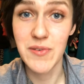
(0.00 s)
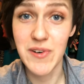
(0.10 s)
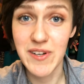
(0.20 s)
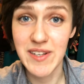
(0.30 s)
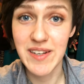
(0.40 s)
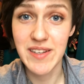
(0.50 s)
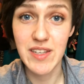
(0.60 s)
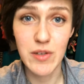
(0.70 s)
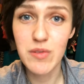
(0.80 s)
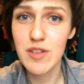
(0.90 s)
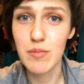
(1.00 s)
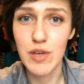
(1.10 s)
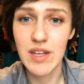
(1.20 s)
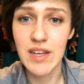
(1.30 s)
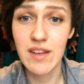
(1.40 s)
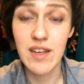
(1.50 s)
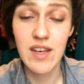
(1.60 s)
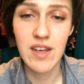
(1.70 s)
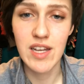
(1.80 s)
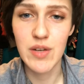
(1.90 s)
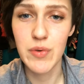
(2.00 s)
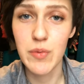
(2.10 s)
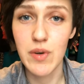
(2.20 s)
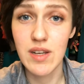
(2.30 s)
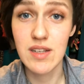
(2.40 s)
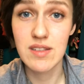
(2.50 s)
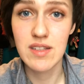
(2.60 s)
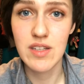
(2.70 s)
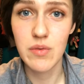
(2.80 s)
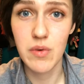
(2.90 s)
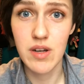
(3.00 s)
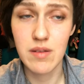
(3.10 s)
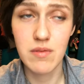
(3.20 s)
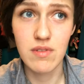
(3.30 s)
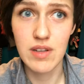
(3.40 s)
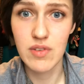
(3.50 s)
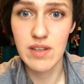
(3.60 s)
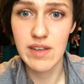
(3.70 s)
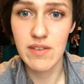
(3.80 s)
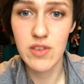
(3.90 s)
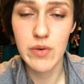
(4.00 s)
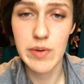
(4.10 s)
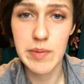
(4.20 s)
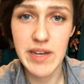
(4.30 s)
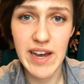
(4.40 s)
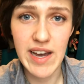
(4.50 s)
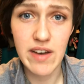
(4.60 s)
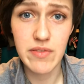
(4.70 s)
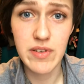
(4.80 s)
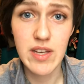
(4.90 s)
on using money and if we want to continue on living life the way we have,